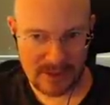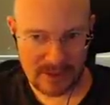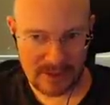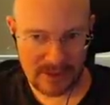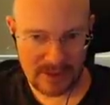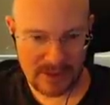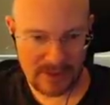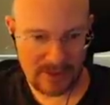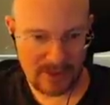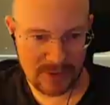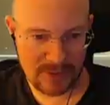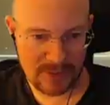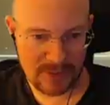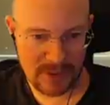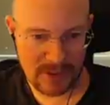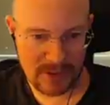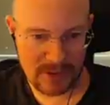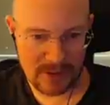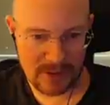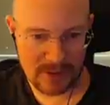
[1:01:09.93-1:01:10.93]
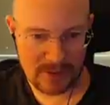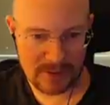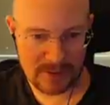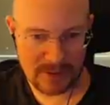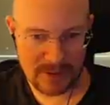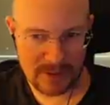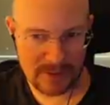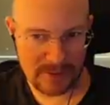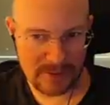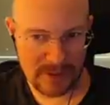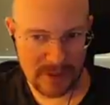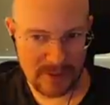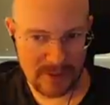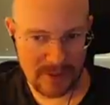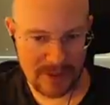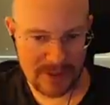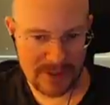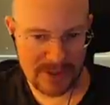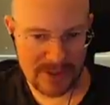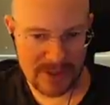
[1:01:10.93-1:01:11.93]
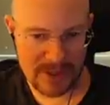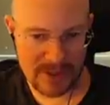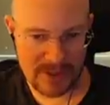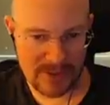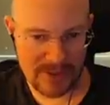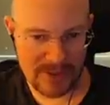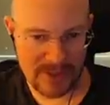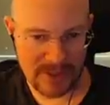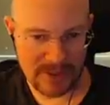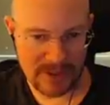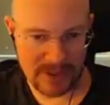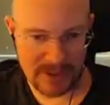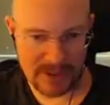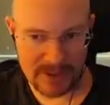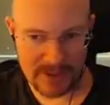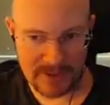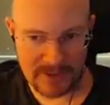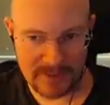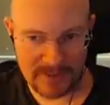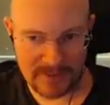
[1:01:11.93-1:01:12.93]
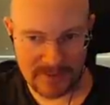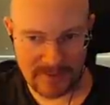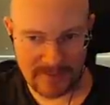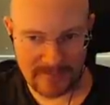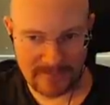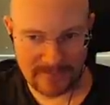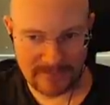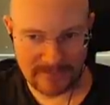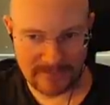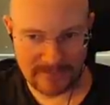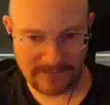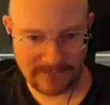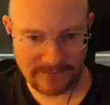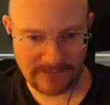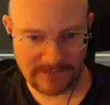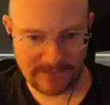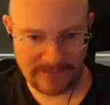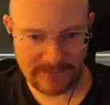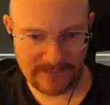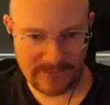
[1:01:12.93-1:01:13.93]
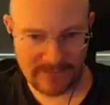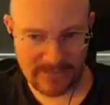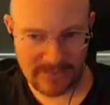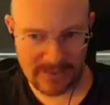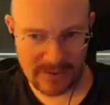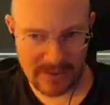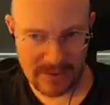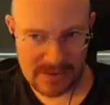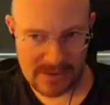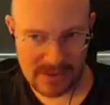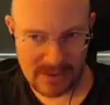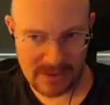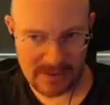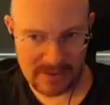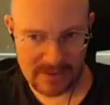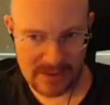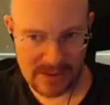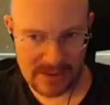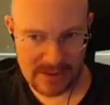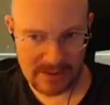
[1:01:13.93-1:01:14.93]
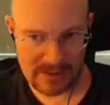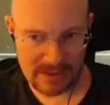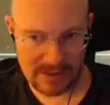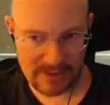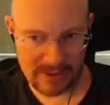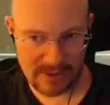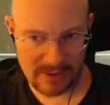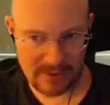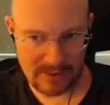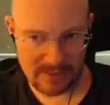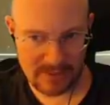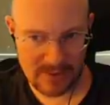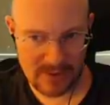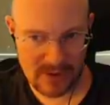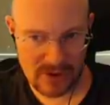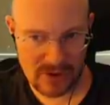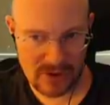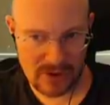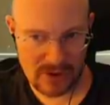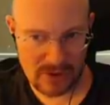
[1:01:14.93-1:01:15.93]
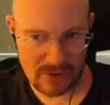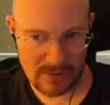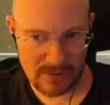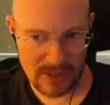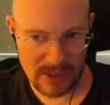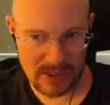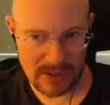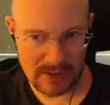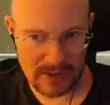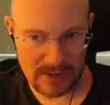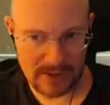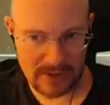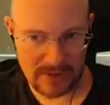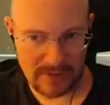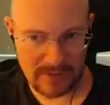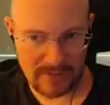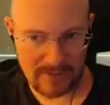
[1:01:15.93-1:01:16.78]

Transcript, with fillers: Level 3 cloak run away. Watch this dodge nothing now. Okay, he's got at least level 2 piloting.